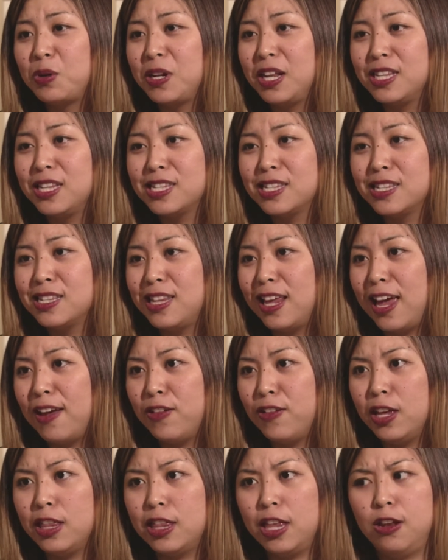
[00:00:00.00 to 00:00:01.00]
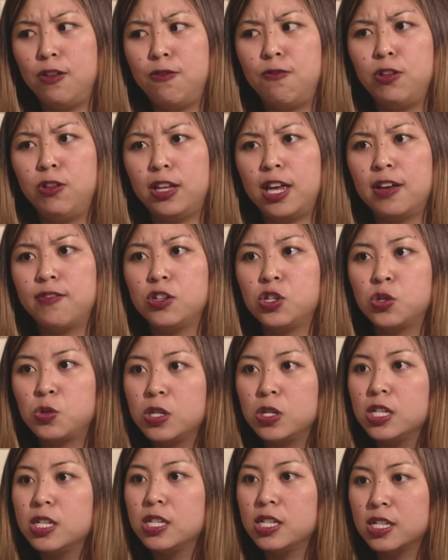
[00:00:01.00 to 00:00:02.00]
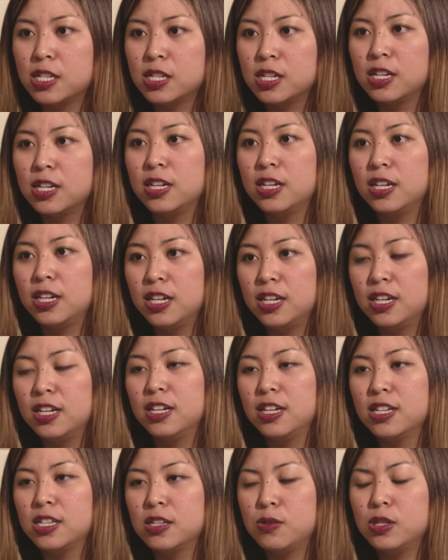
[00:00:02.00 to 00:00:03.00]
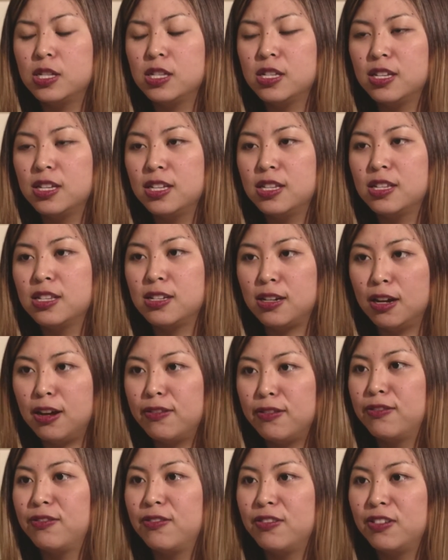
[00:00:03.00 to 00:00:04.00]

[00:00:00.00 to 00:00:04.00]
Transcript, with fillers: but it's I feel like they don't really have a choice. So it's yeah. it's tough.